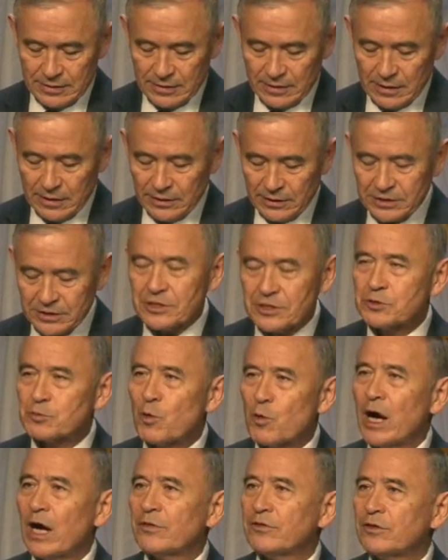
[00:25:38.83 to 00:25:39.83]
This is
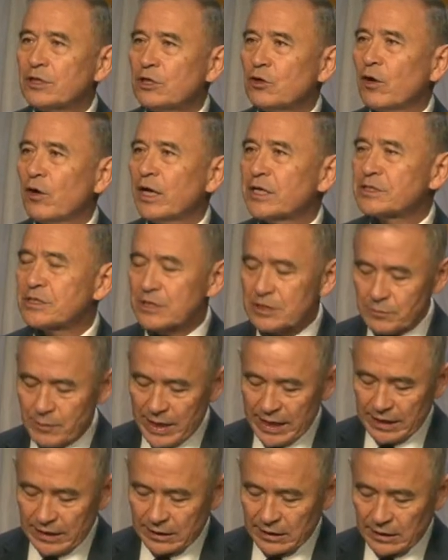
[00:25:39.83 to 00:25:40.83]
why the U.S. has
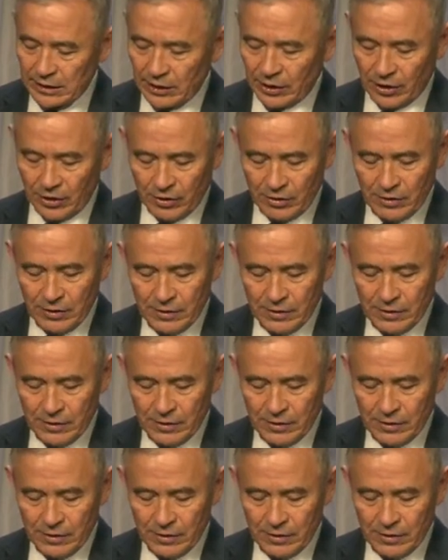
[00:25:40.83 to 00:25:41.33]
made it clear